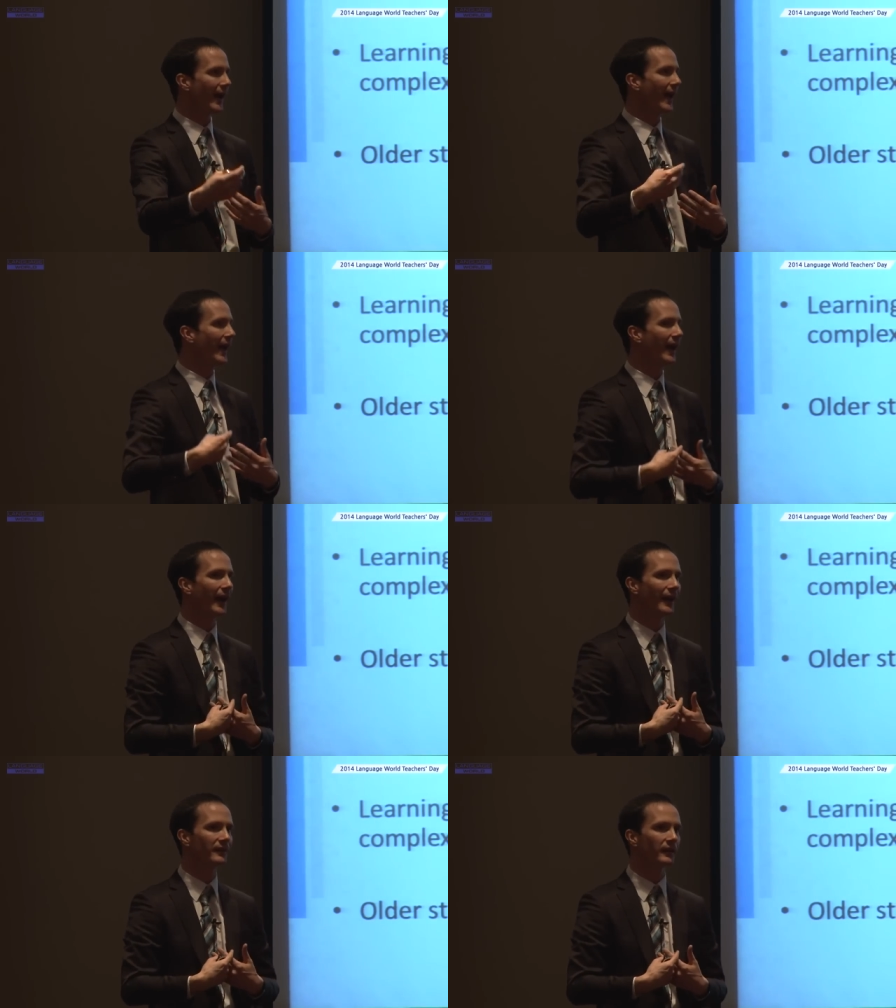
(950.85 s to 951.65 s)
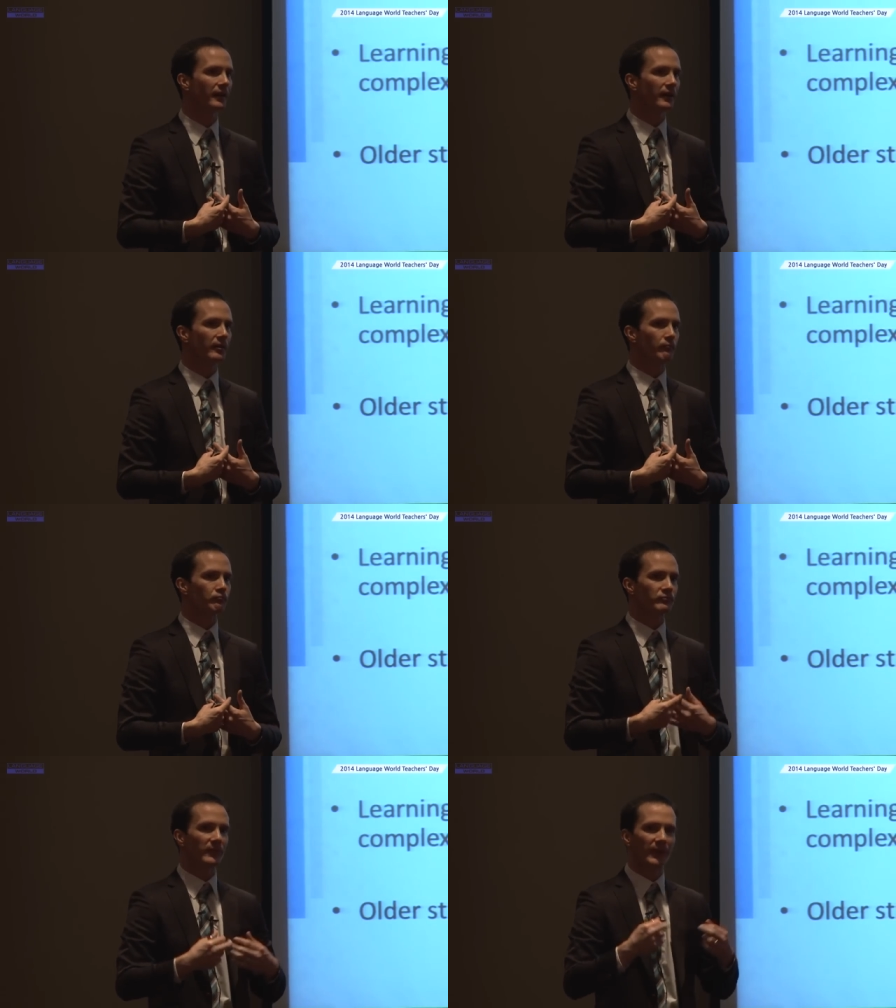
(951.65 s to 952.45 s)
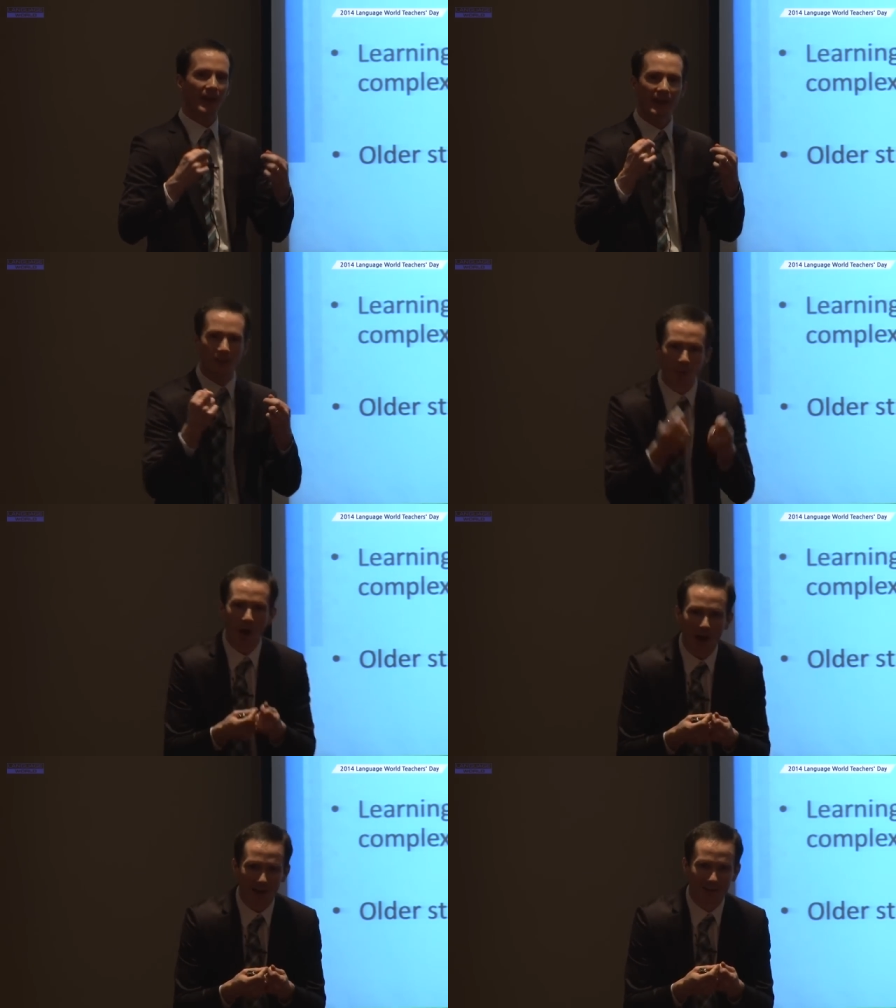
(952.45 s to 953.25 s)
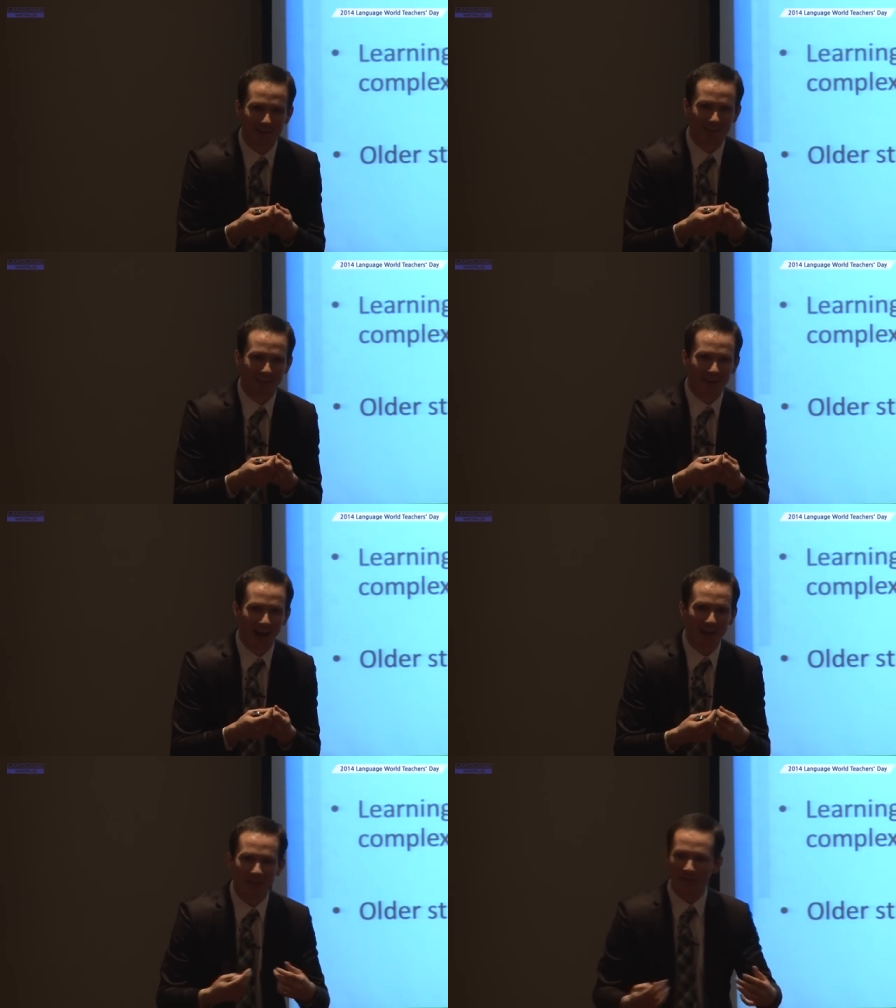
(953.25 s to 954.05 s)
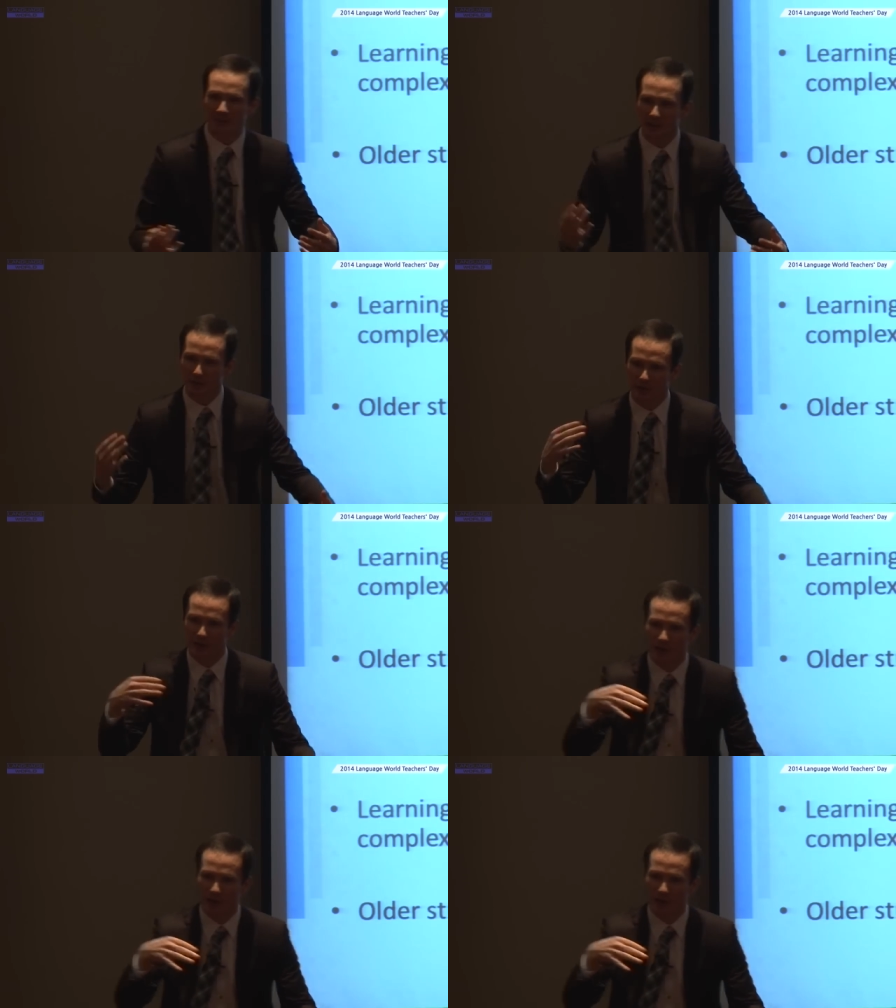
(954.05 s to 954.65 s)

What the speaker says: and they hit a block. And then the teacher can